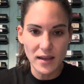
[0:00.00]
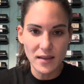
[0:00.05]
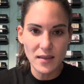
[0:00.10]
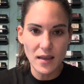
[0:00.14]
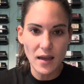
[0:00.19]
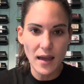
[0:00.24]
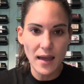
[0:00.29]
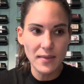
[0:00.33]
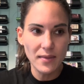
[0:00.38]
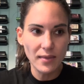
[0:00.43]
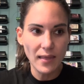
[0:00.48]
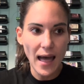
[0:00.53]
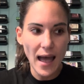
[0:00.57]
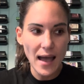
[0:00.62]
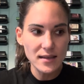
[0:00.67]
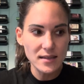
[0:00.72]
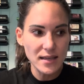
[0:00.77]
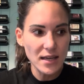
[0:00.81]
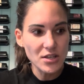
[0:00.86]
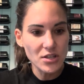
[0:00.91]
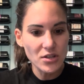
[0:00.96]
And
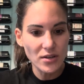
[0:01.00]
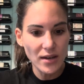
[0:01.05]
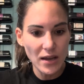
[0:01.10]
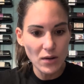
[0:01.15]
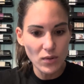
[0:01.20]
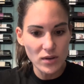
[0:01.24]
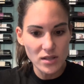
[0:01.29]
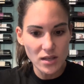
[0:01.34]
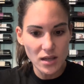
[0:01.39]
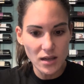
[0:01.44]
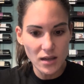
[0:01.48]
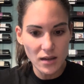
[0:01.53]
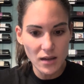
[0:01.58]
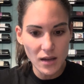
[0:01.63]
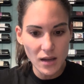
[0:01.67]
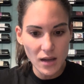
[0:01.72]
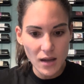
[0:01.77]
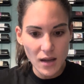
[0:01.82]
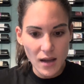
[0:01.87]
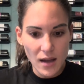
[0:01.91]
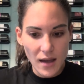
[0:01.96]
yesterday
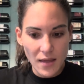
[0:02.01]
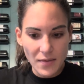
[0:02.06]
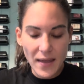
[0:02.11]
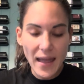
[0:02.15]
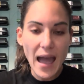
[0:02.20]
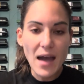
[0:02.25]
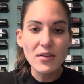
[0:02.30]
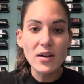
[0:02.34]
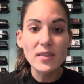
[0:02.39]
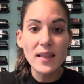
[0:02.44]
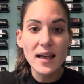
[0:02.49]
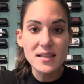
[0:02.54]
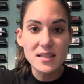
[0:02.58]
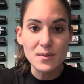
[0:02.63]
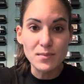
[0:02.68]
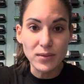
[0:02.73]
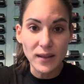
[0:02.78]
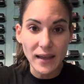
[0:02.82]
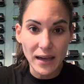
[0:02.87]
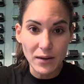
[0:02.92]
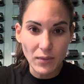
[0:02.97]
they have a
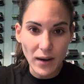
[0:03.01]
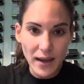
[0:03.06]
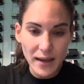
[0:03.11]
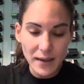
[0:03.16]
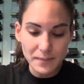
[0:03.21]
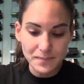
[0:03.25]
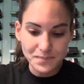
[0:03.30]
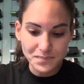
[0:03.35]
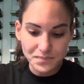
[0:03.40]
lesson plan, right?